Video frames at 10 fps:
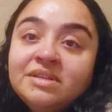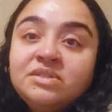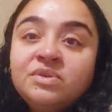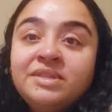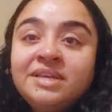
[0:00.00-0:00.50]

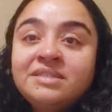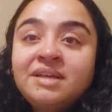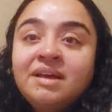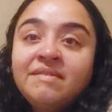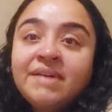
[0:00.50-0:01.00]
Two things
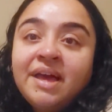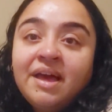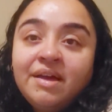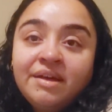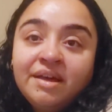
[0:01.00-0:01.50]
that have
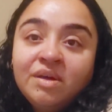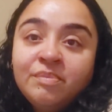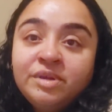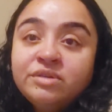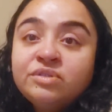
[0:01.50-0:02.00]

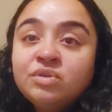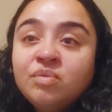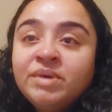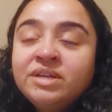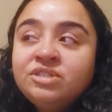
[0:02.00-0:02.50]
helped
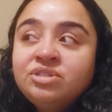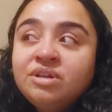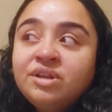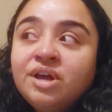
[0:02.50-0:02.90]
so much.